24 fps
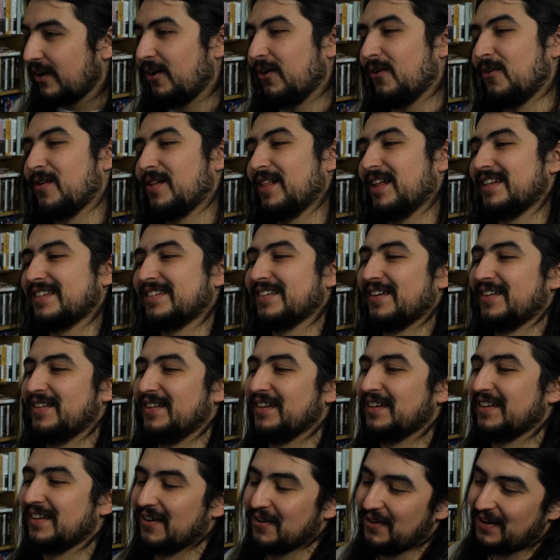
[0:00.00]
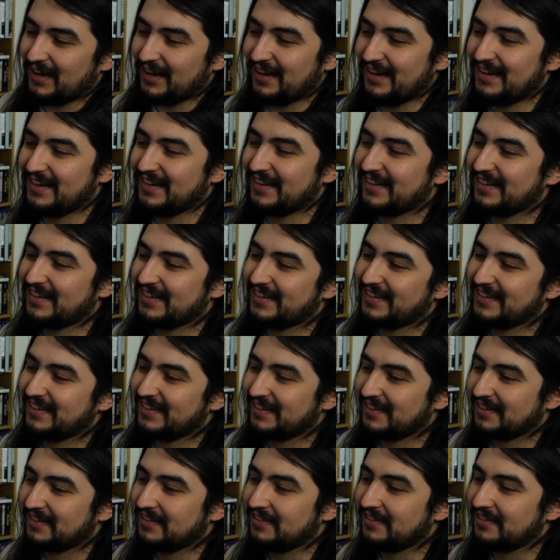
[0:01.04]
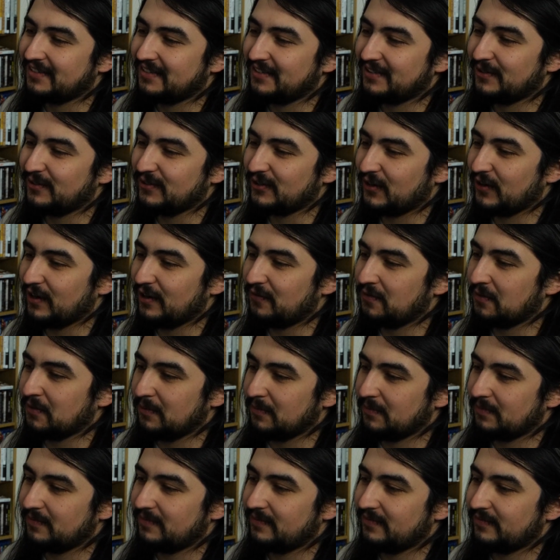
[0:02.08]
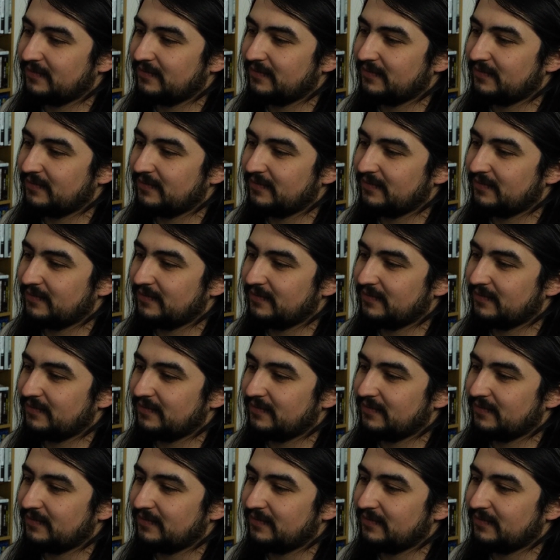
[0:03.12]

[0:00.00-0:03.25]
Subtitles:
Oh, Glass Onion. Okay. That was a great film.